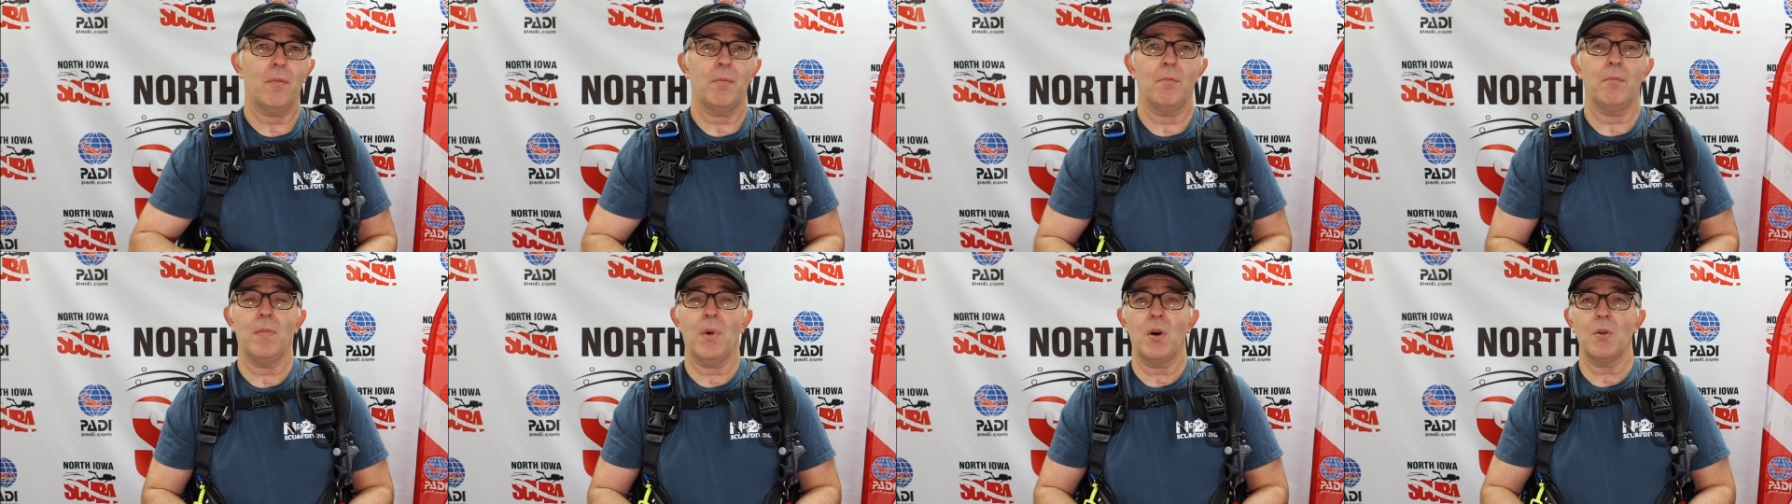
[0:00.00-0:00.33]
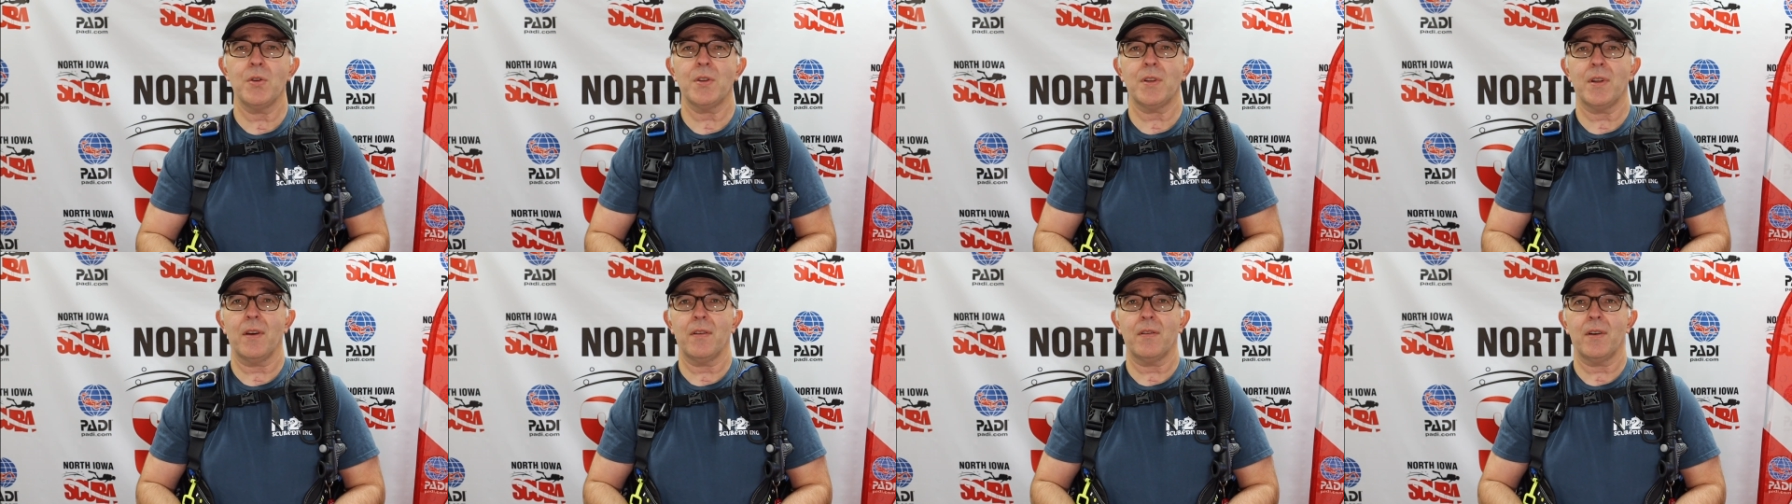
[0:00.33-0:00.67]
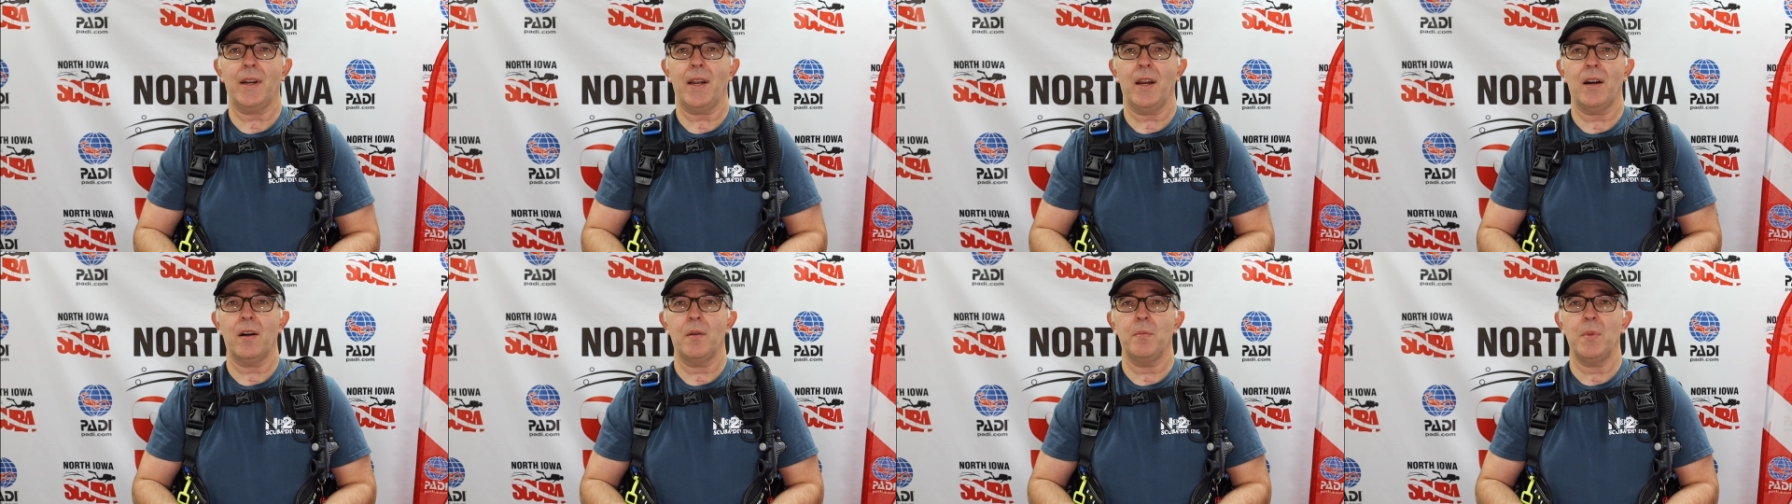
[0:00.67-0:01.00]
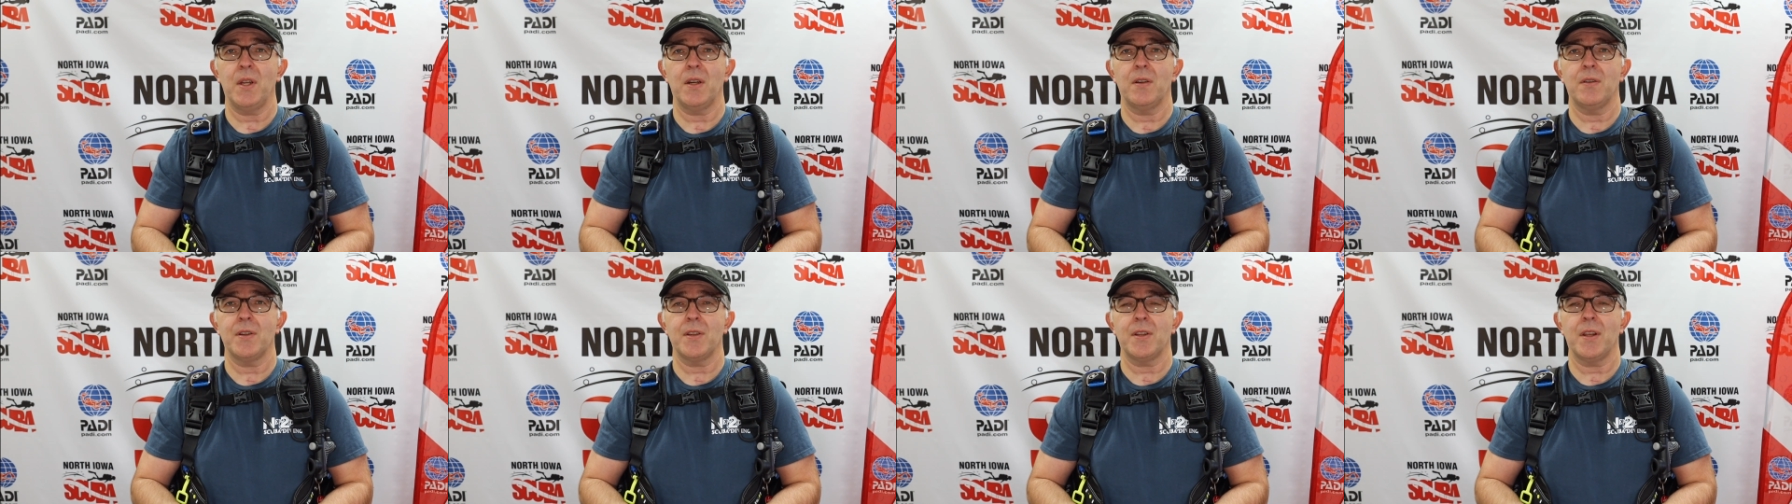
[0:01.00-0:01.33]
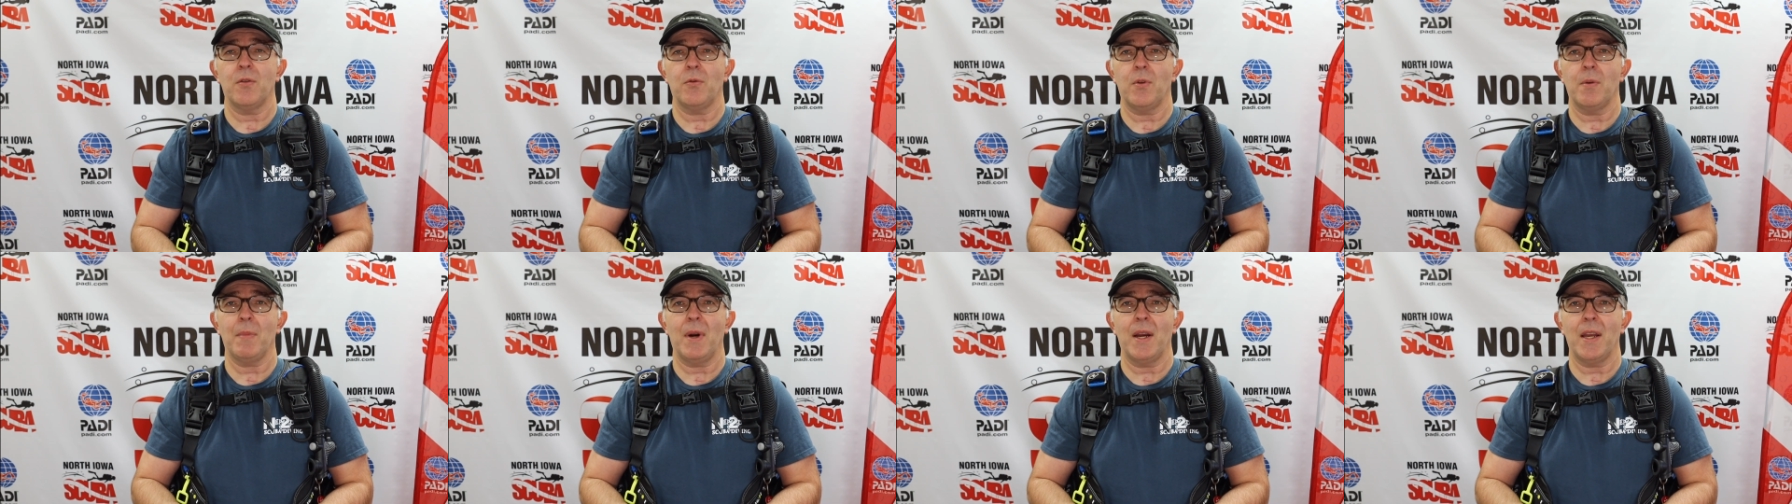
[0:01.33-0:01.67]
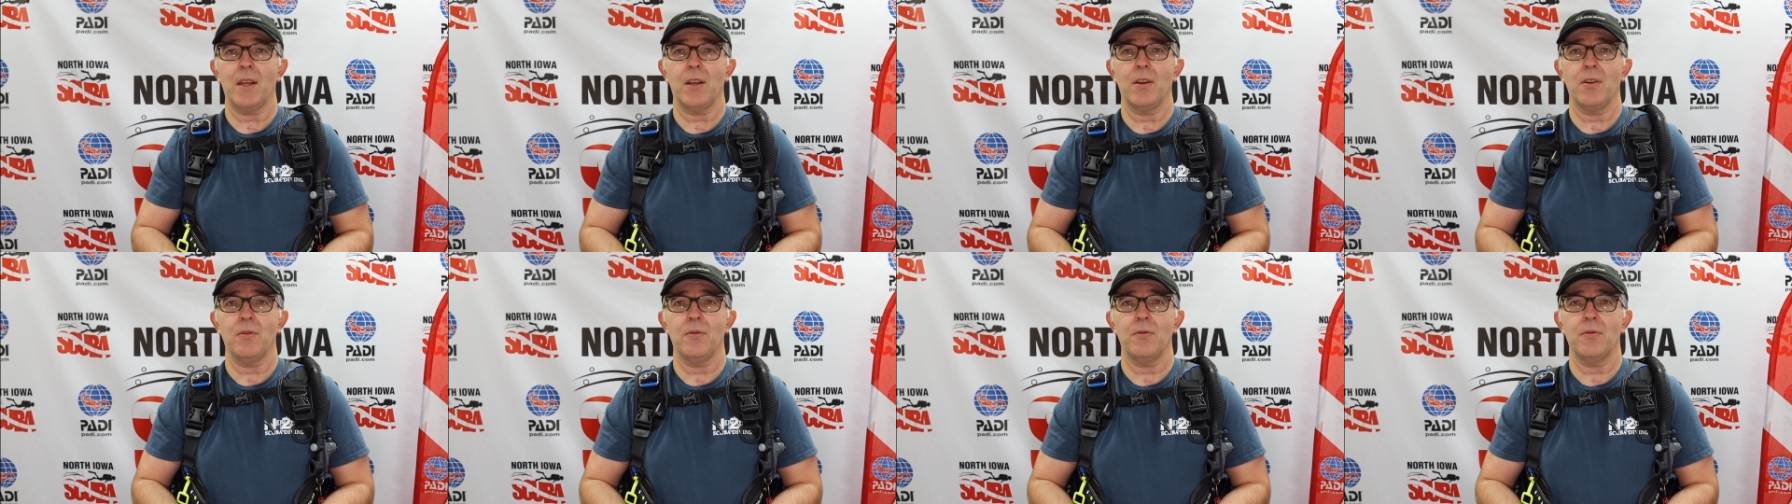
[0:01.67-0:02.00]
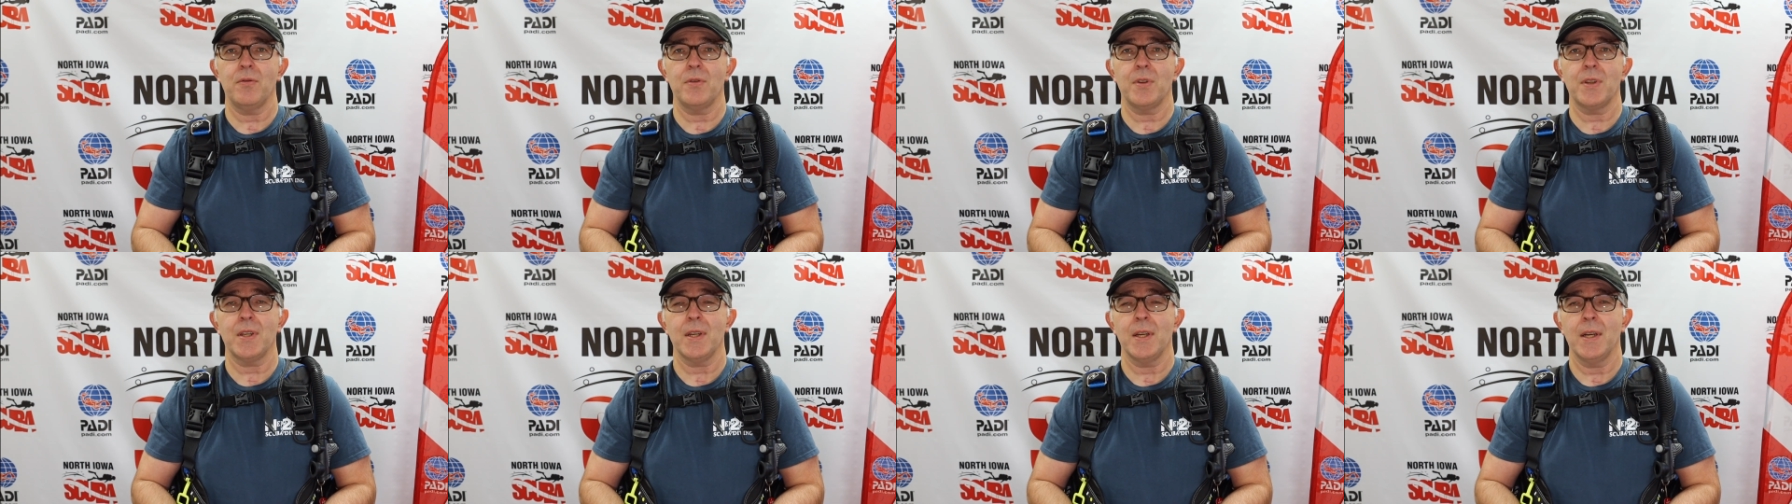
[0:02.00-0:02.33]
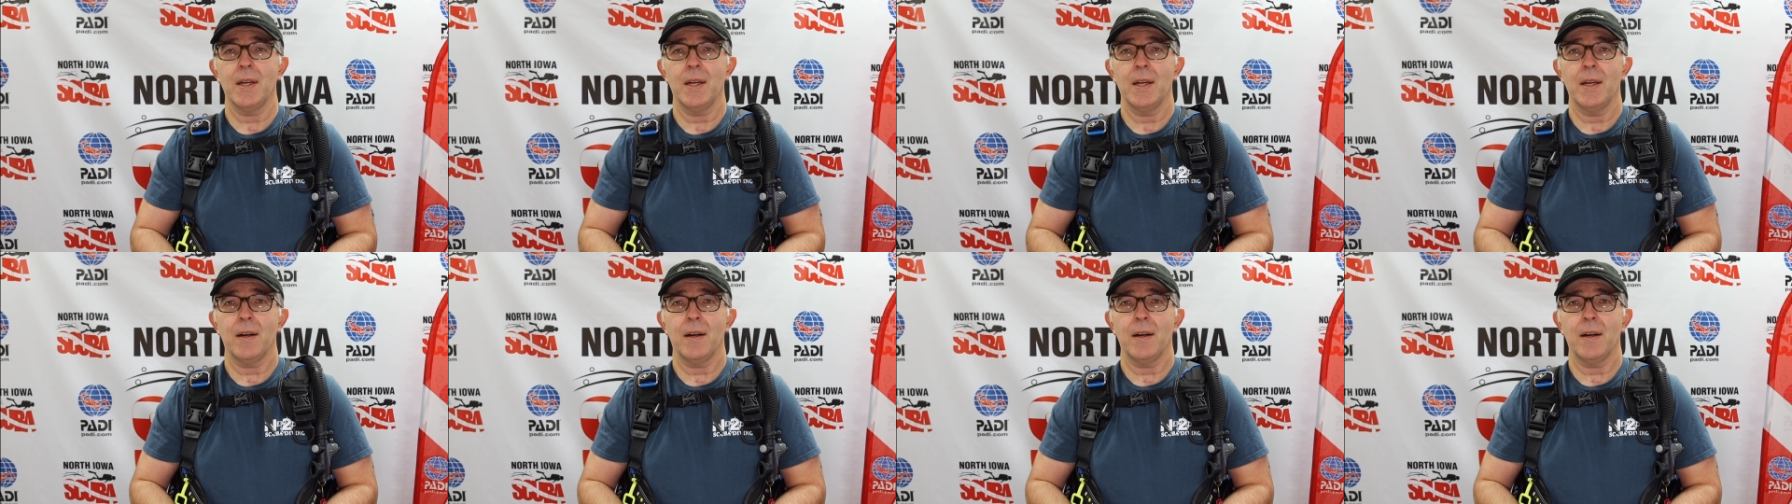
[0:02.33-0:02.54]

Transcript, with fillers: most other carabiners that we might use